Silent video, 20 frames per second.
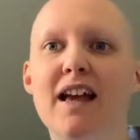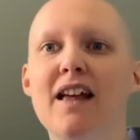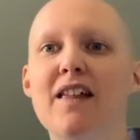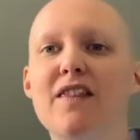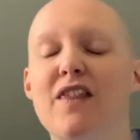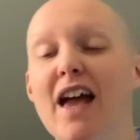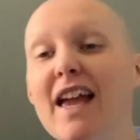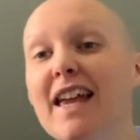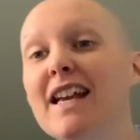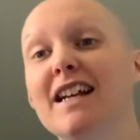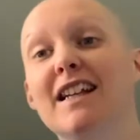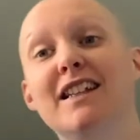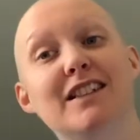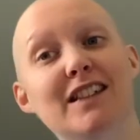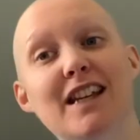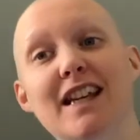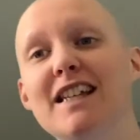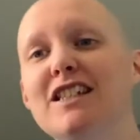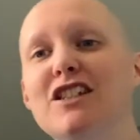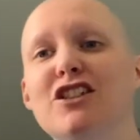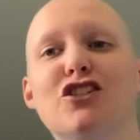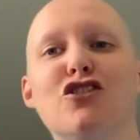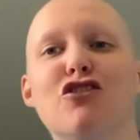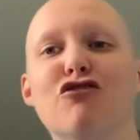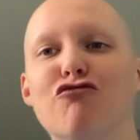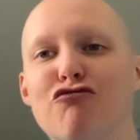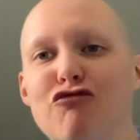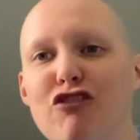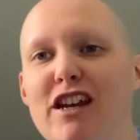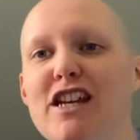They exist to
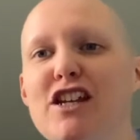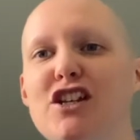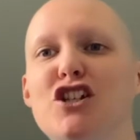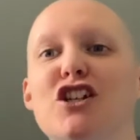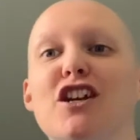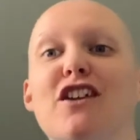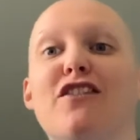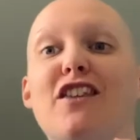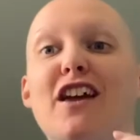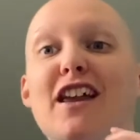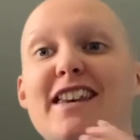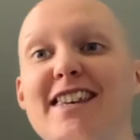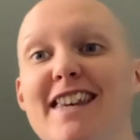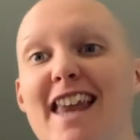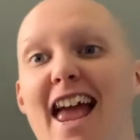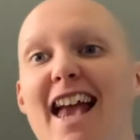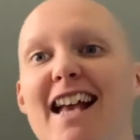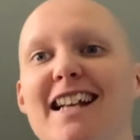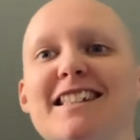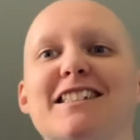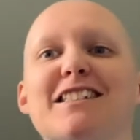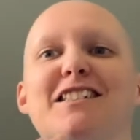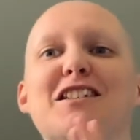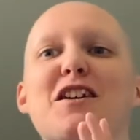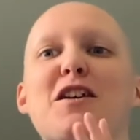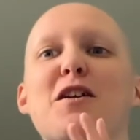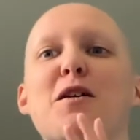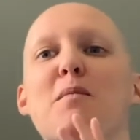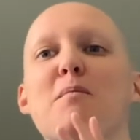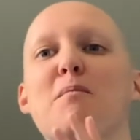reach the next
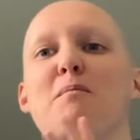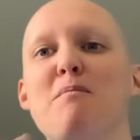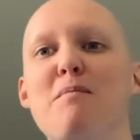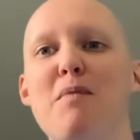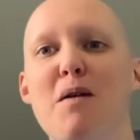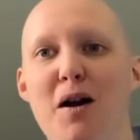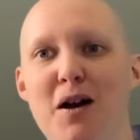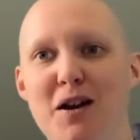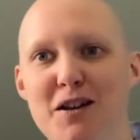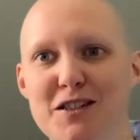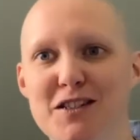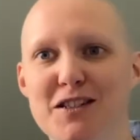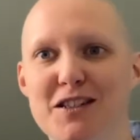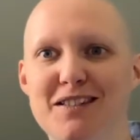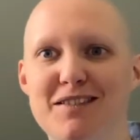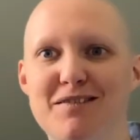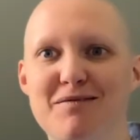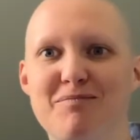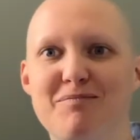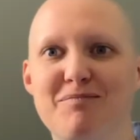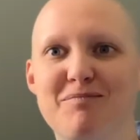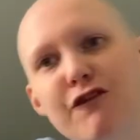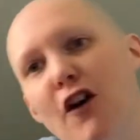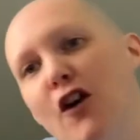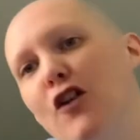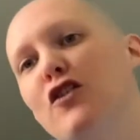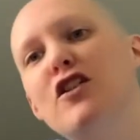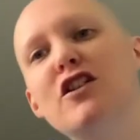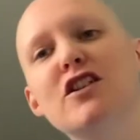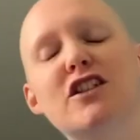person.
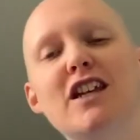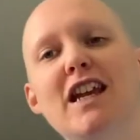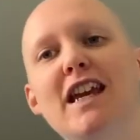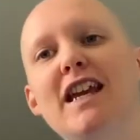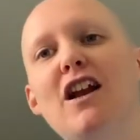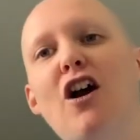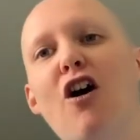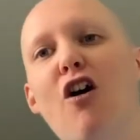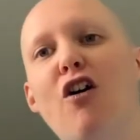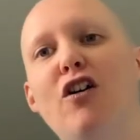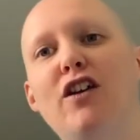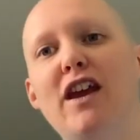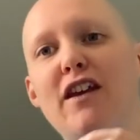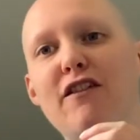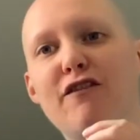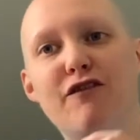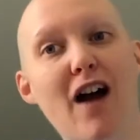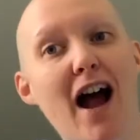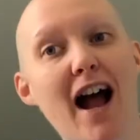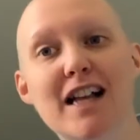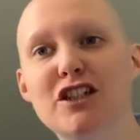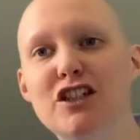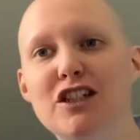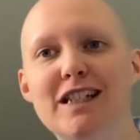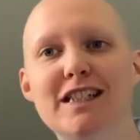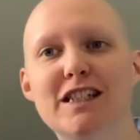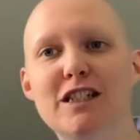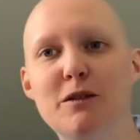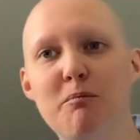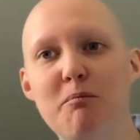Focusing on
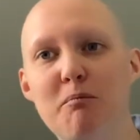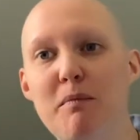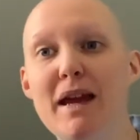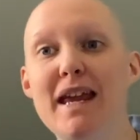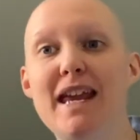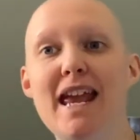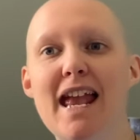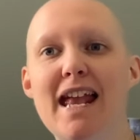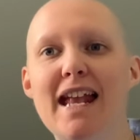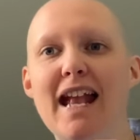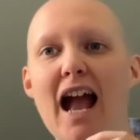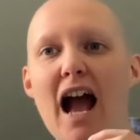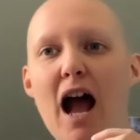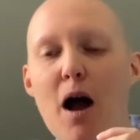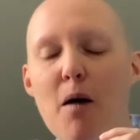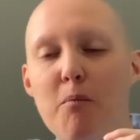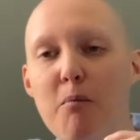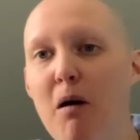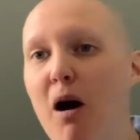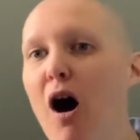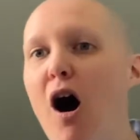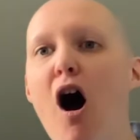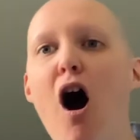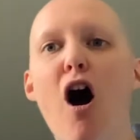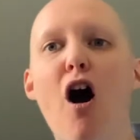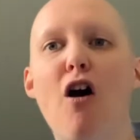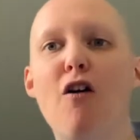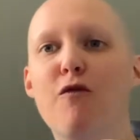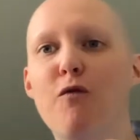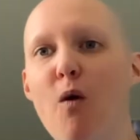evangelism being a
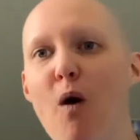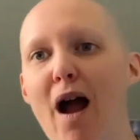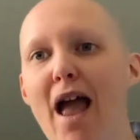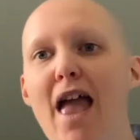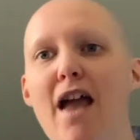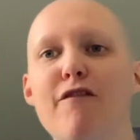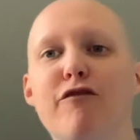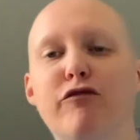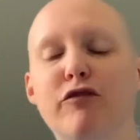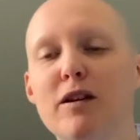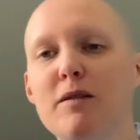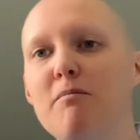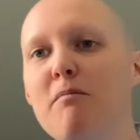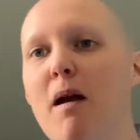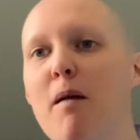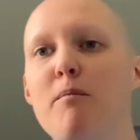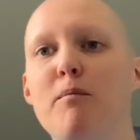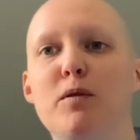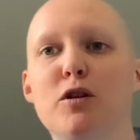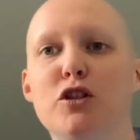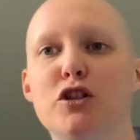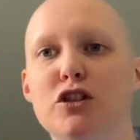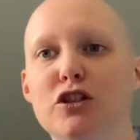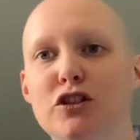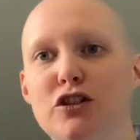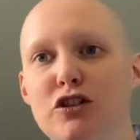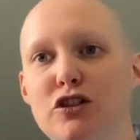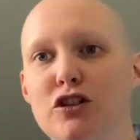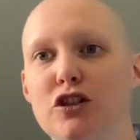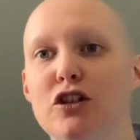part of what every member
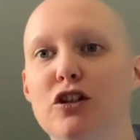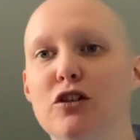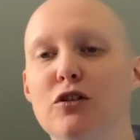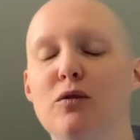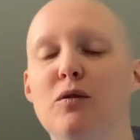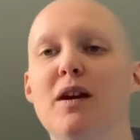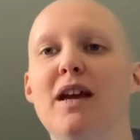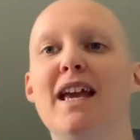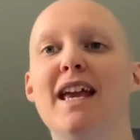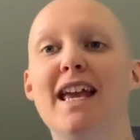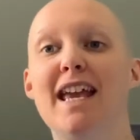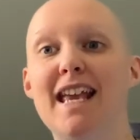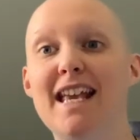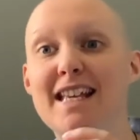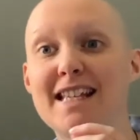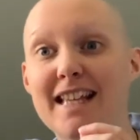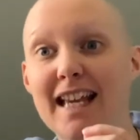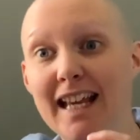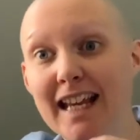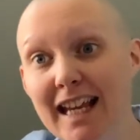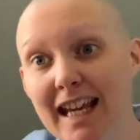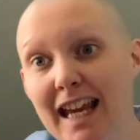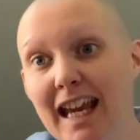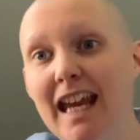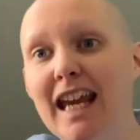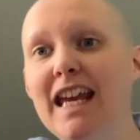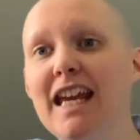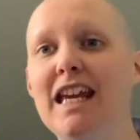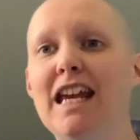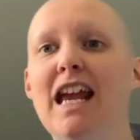should do is a
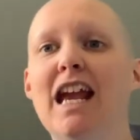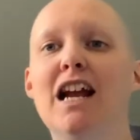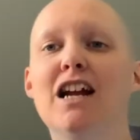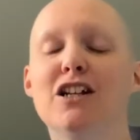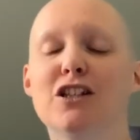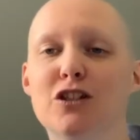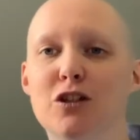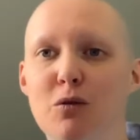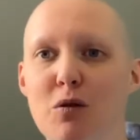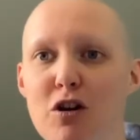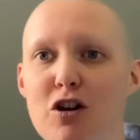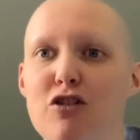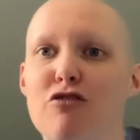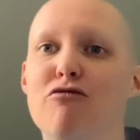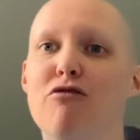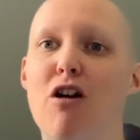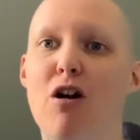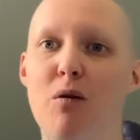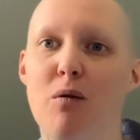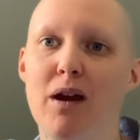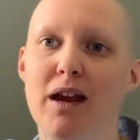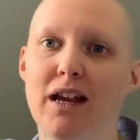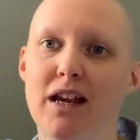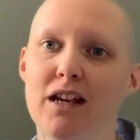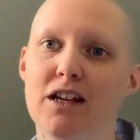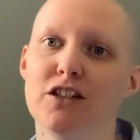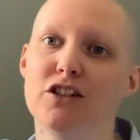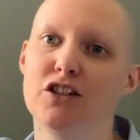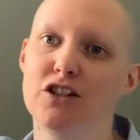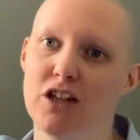key to a growing
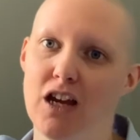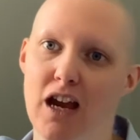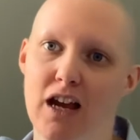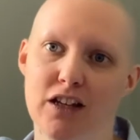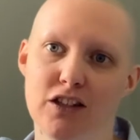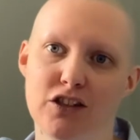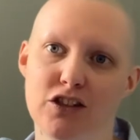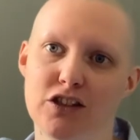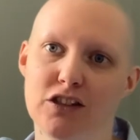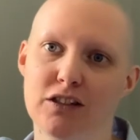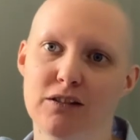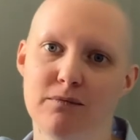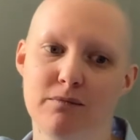church.